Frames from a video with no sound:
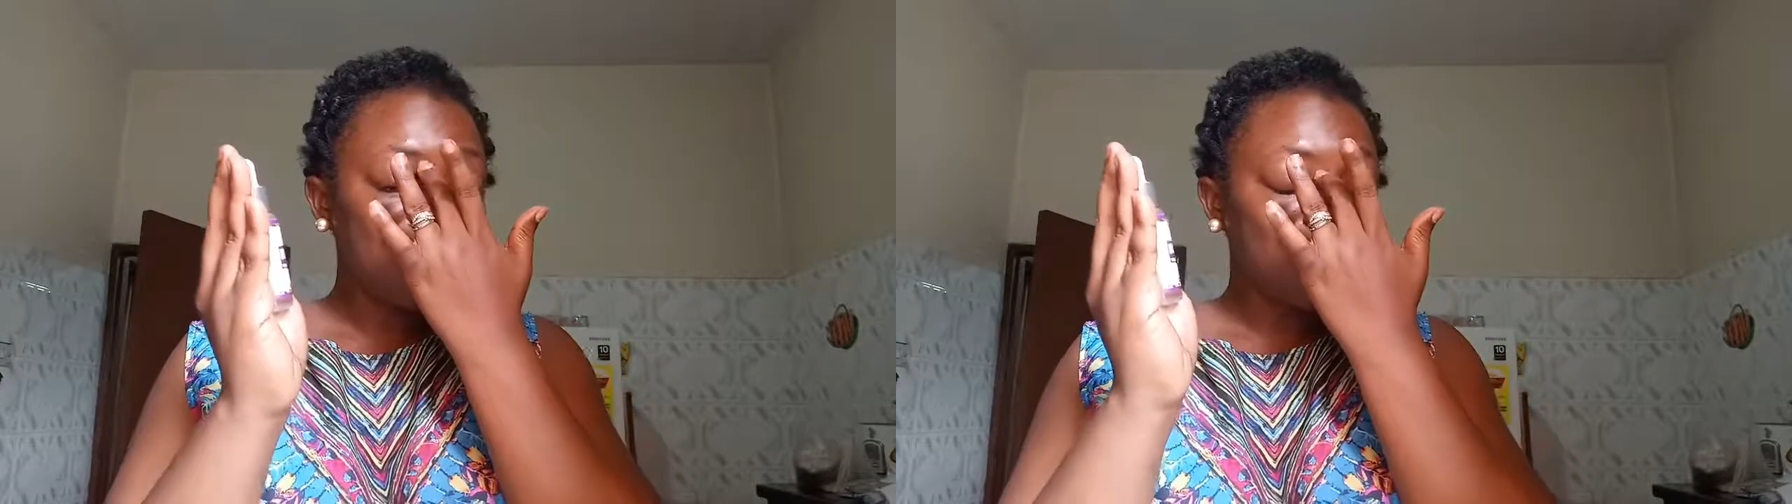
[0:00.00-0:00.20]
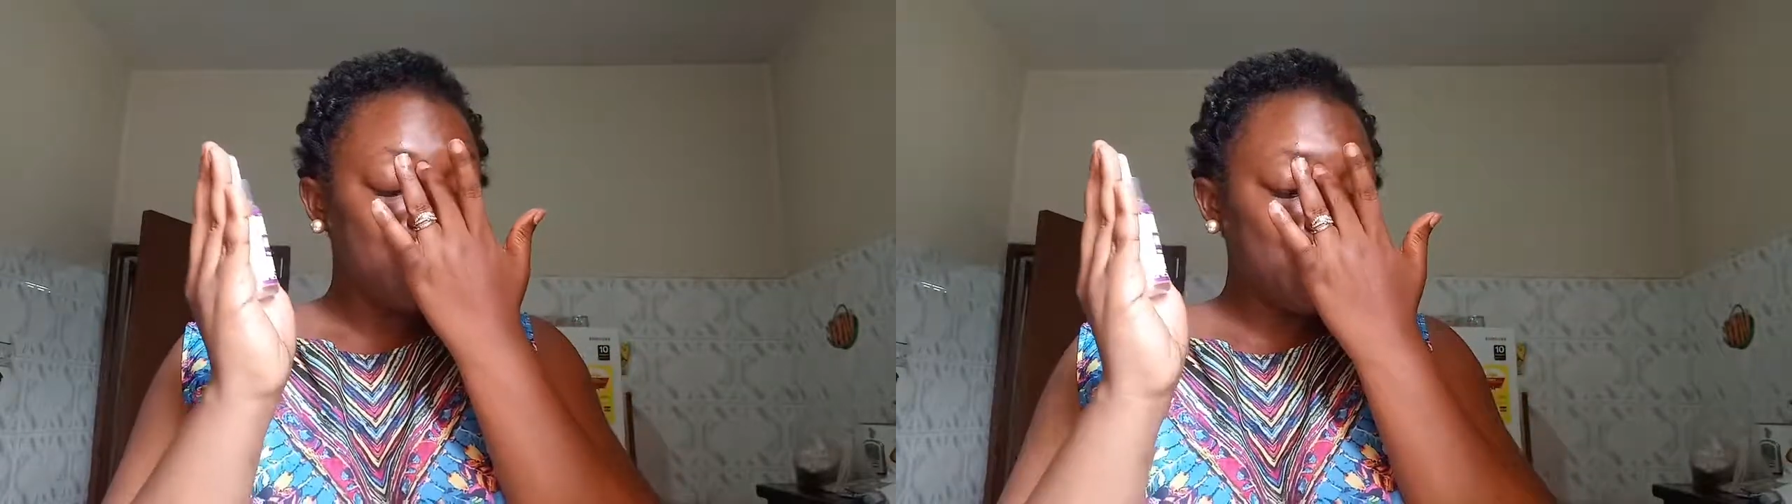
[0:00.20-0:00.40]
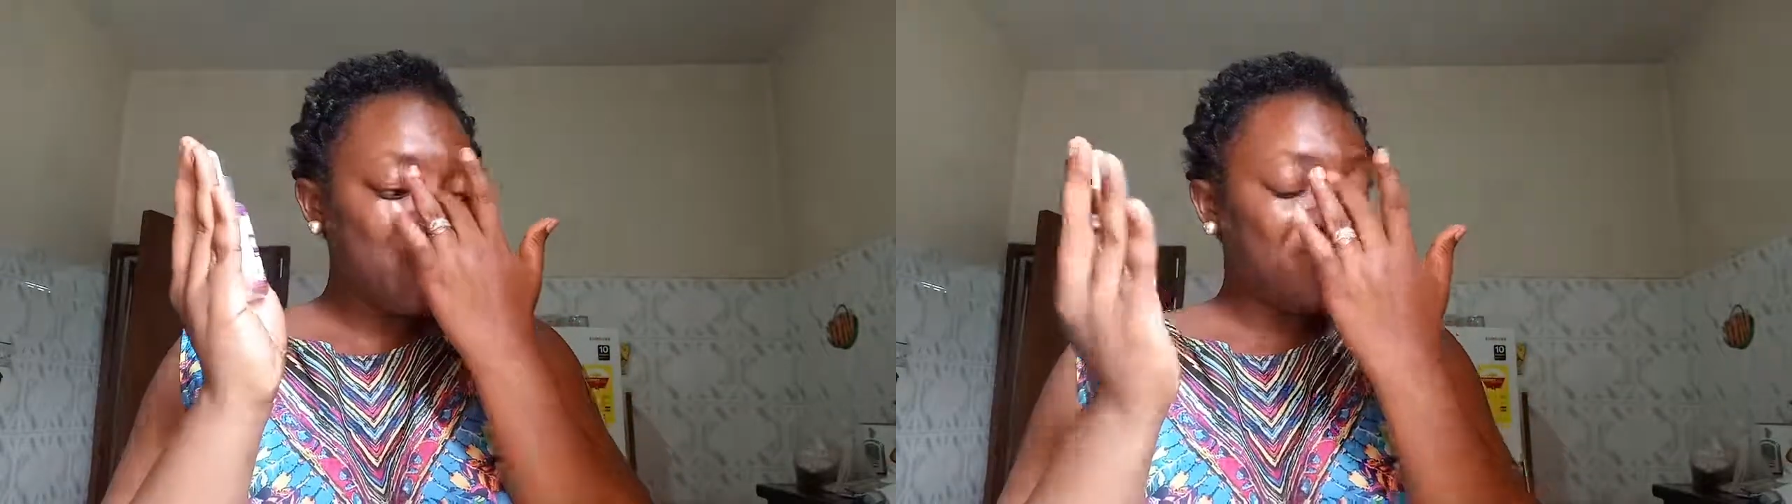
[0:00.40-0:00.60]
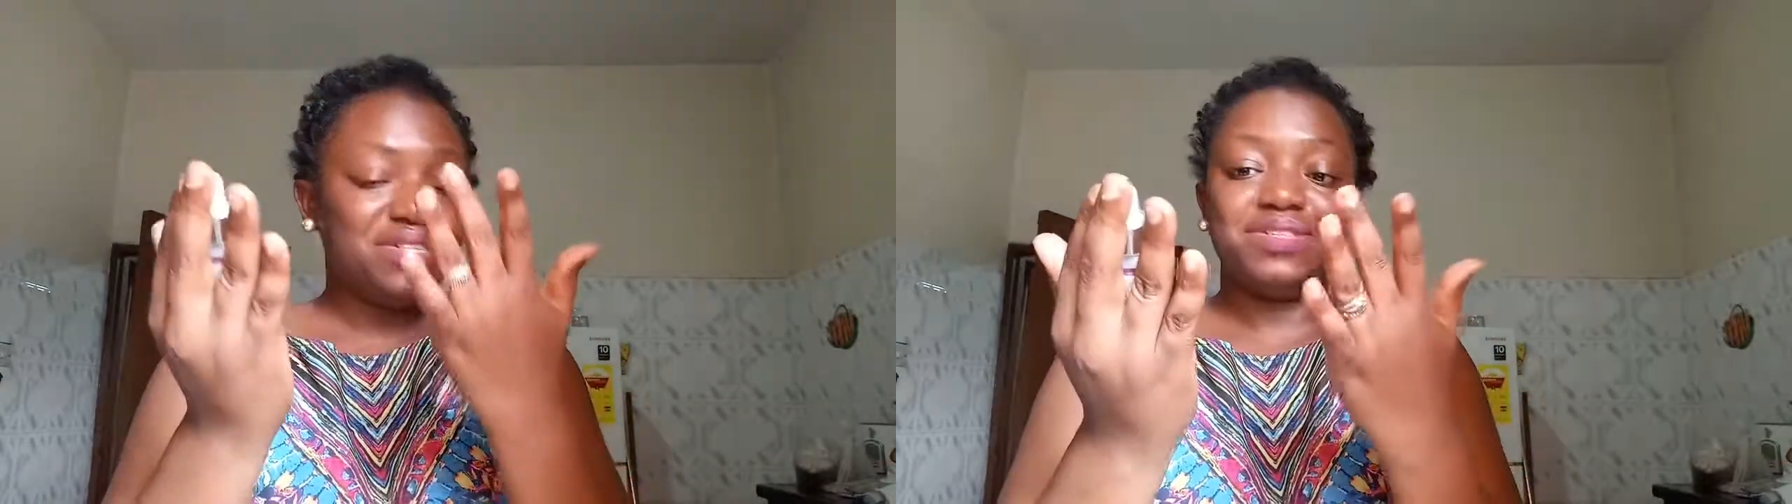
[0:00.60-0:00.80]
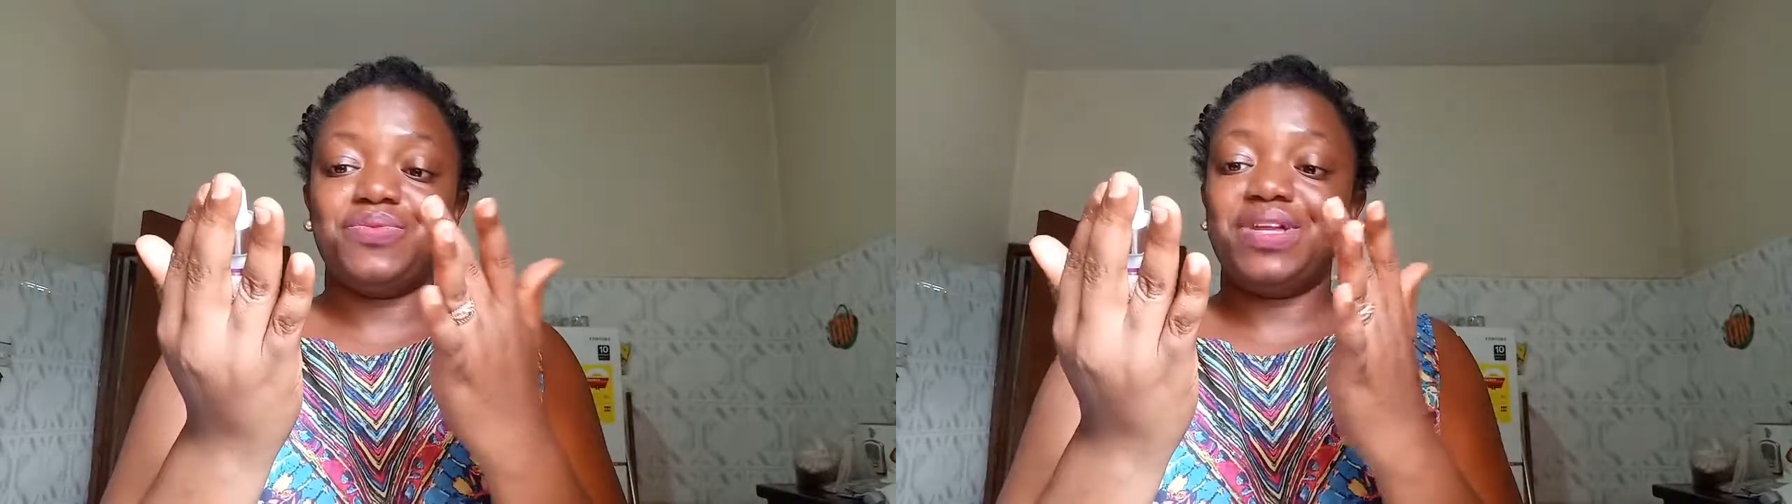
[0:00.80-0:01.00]
So what
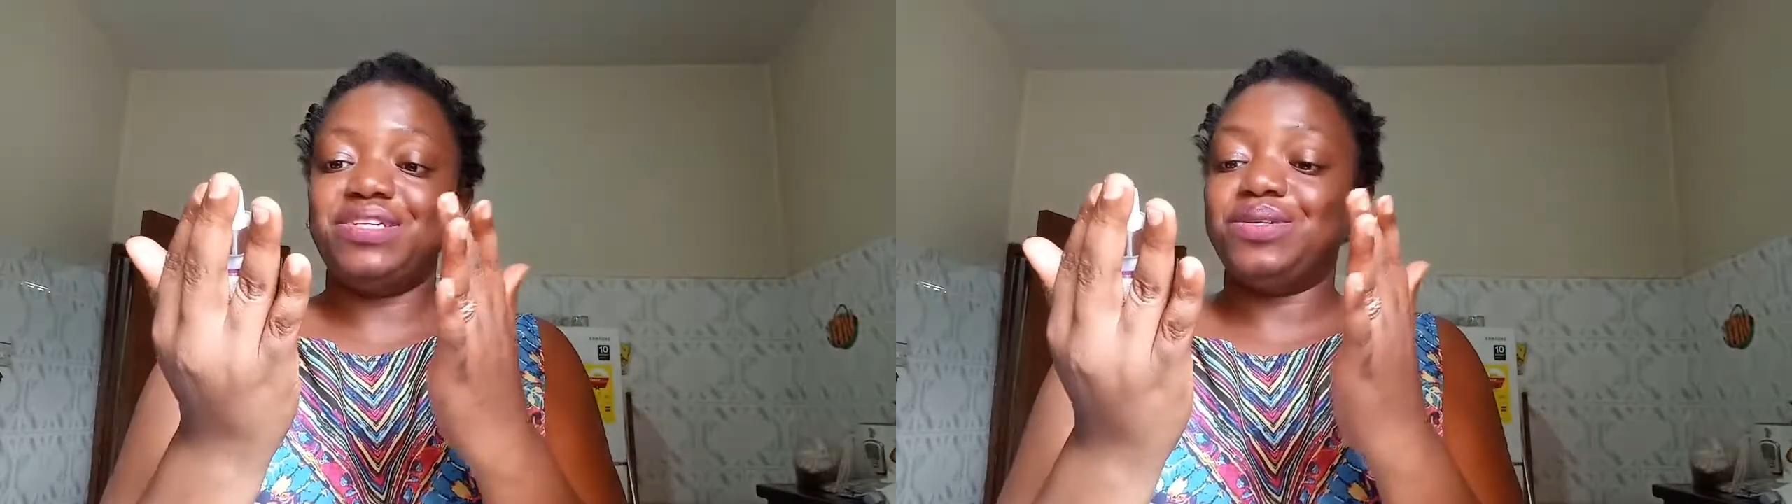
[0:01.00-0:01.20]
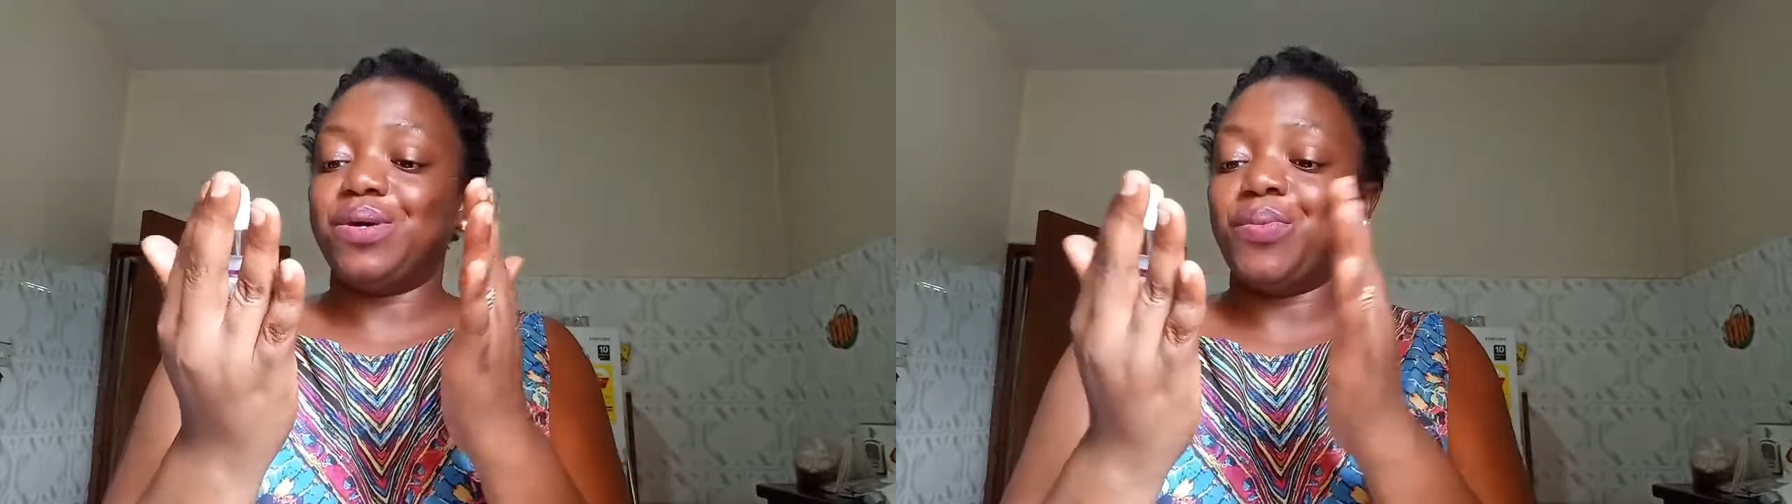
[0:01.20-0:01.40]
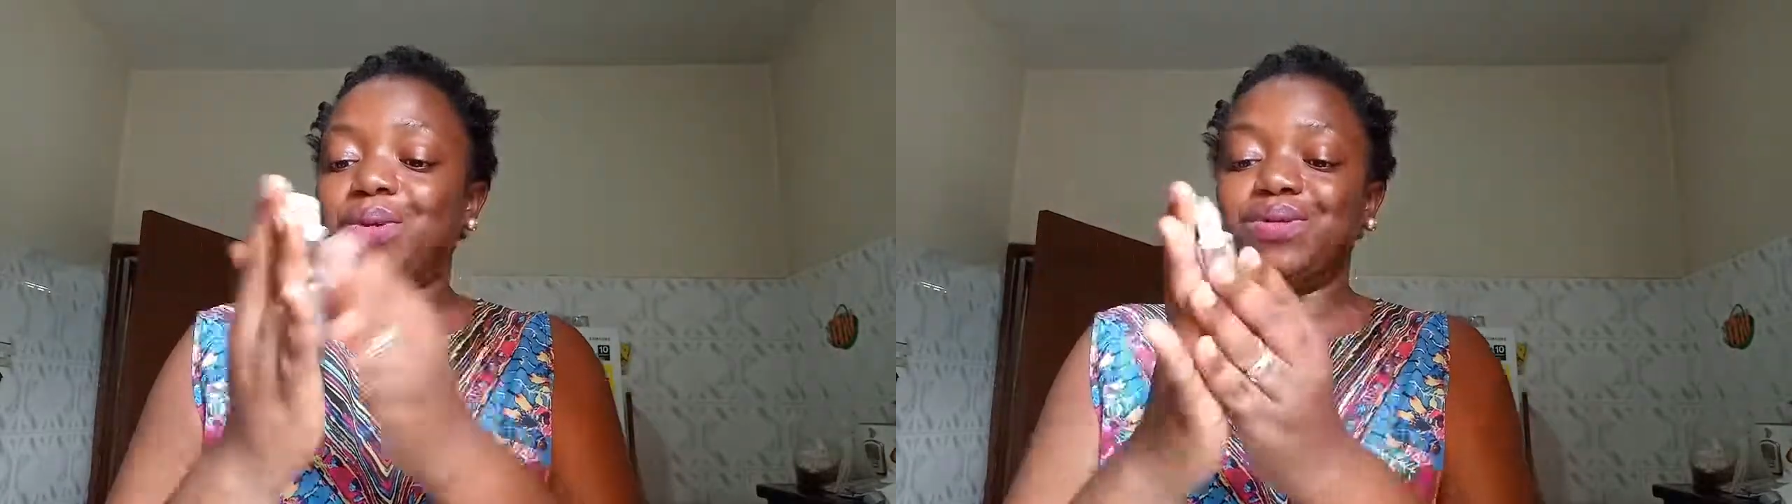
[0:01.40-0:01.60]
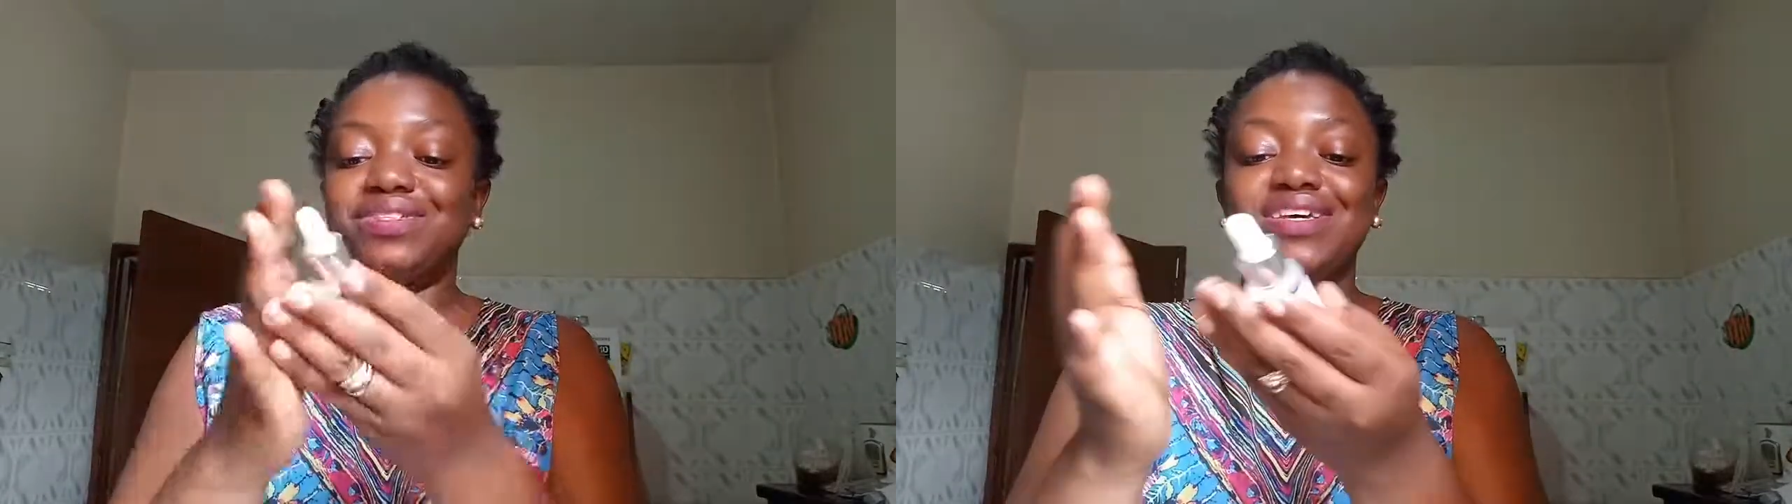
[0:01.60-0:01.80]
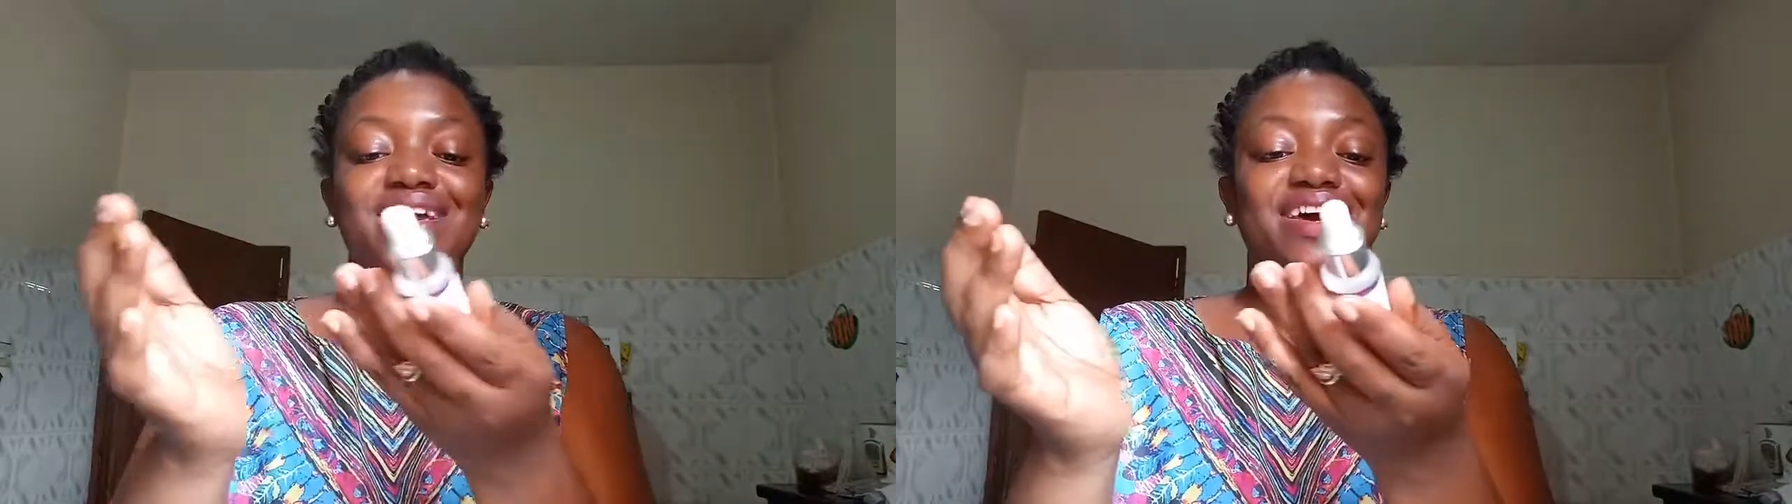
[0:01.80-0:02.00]
else could I talk about?